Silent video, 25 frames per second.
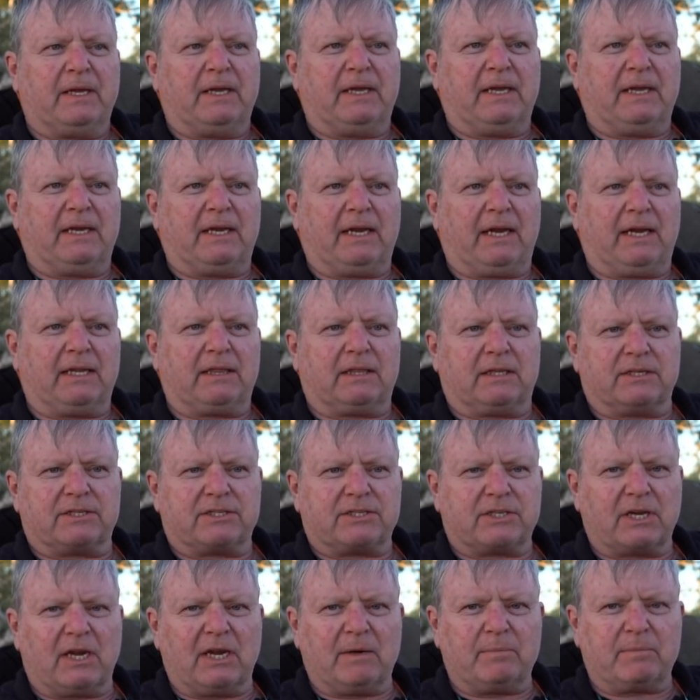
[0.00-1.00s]
It had the
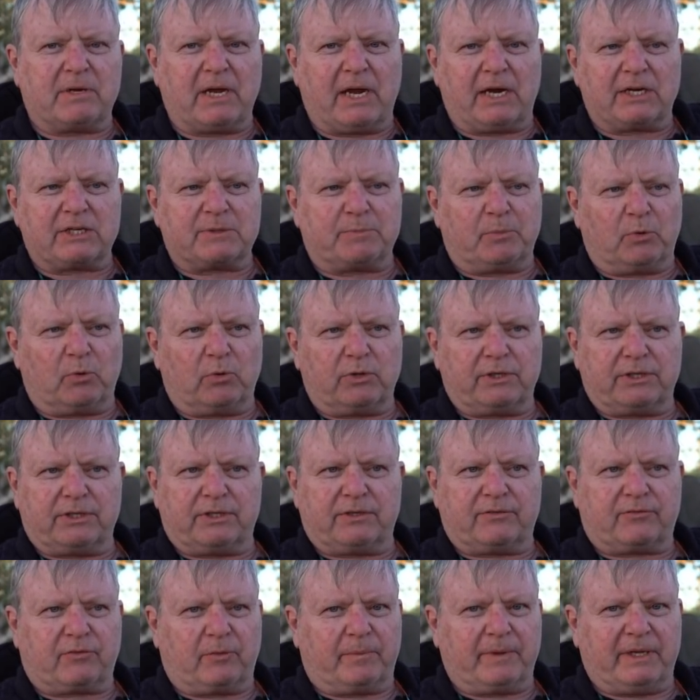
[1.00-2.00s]
same dashboard
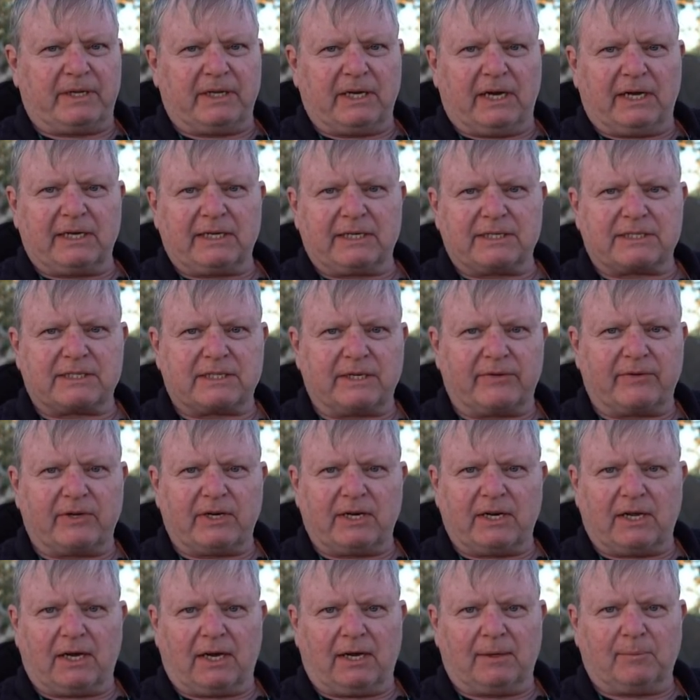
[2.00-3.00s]
from the
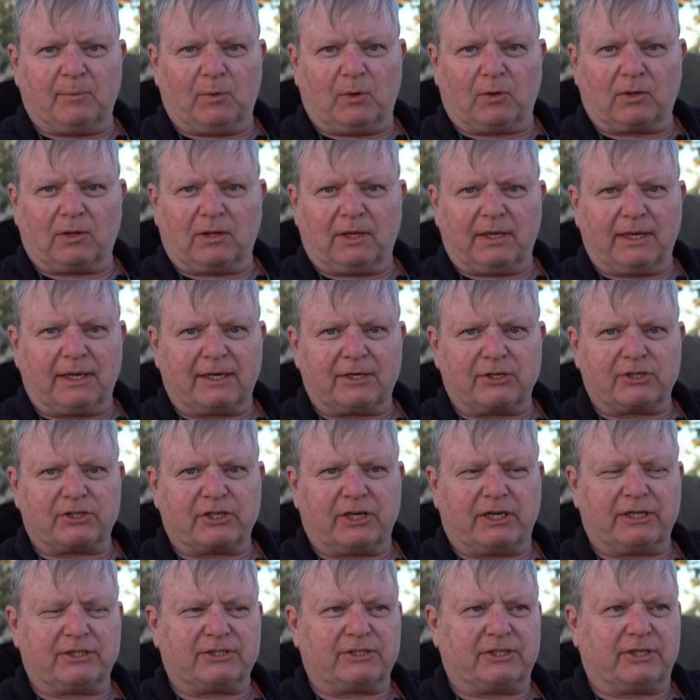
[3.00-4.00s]
1979 model. They hadn't
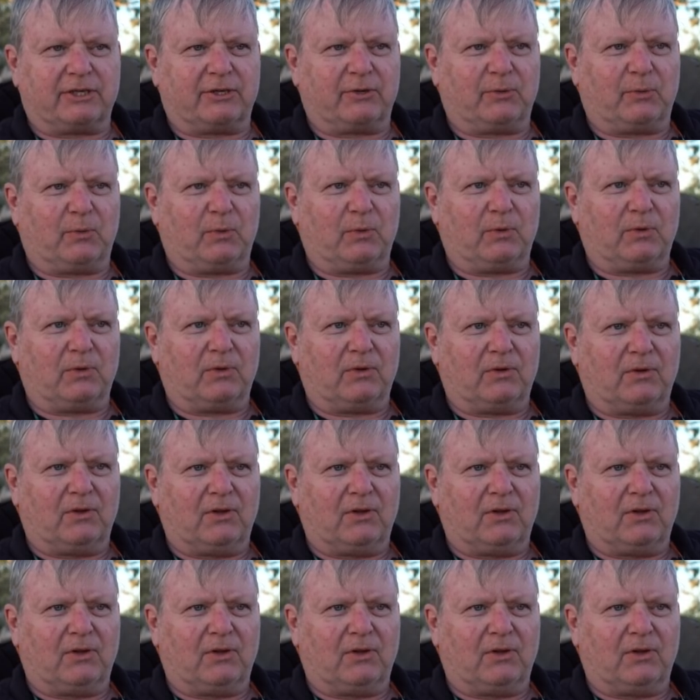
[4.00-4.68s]
changed it at all.